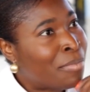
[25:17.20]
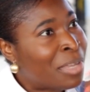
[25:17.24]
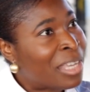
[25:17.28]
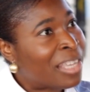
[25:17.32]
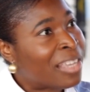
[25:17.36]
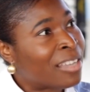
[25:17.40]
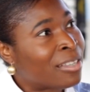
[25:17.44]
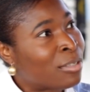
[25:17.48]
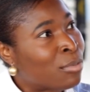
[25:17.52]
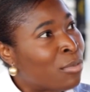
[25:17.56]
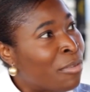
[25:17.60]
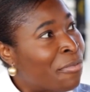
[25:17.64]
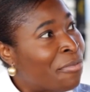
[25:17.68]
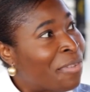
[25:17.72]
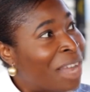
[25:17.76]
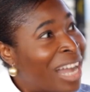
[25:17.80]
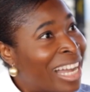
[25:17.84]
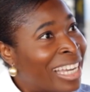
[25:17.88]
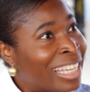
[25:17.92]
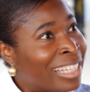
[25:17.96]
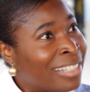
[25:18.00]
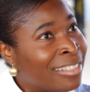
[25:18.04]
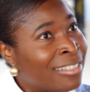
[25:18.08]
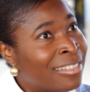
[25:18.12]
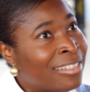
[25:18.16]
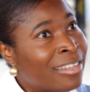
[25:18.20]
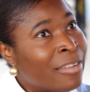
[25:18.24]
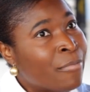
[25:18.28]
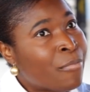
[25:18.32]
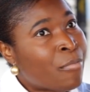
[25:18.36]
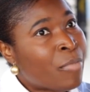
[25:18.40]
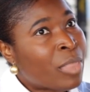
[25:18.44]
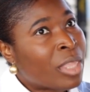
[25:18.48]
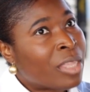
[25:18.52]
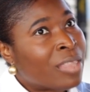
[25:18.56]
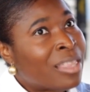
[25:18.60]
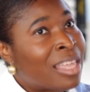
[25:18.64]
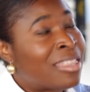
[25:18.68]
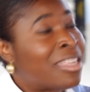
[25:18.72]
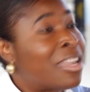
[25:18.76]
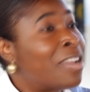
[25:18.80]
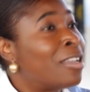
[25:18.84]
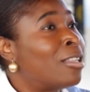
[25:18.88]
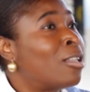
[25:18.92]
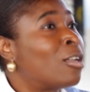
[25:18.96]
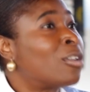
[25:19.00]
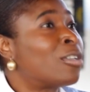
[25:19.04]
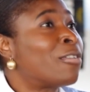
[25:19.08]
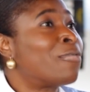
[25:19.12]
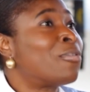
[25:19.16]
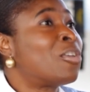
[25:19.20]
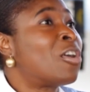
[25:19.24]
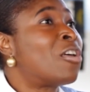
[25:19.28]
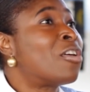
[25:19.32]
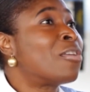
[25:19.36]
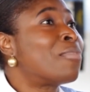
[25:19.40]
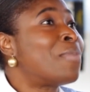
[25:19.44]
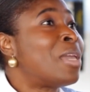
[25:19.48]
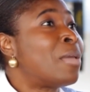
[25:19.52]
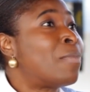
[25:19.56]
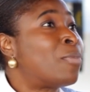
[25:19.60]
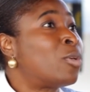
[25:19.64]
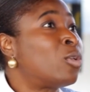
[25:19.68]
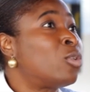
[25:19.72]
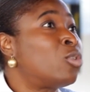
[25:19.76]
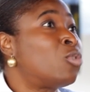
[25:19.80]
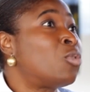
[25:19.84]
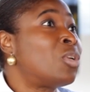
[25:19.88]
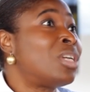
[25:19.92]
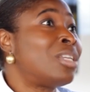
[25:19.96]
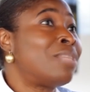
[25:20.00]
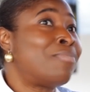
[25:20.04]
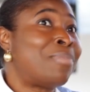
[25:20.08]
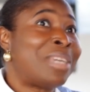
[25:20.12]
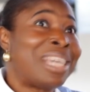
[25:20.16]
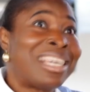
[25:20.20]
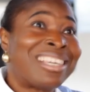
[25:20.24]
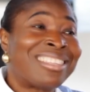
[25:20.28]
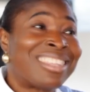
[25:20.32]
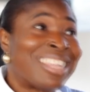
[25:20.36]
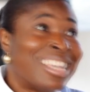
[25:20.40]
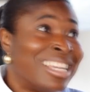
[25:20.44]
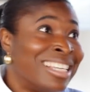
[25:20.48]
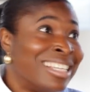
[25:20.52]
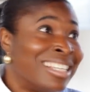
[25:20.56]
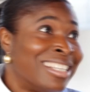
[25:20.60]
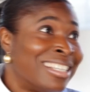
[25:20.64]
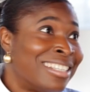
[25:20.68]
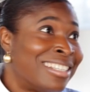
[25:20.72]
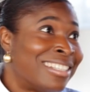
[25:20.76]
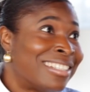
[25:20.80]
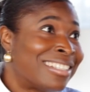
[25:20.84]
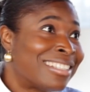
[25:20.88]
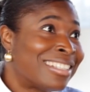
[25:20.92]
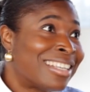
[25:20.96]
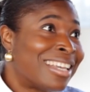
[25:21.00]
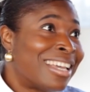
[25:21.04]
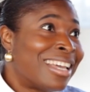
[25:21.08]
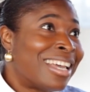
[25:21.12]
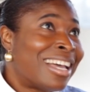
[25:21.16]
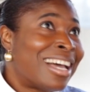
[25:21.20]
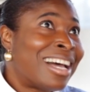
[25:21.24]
Because we find that there are a lot of young people doing big things.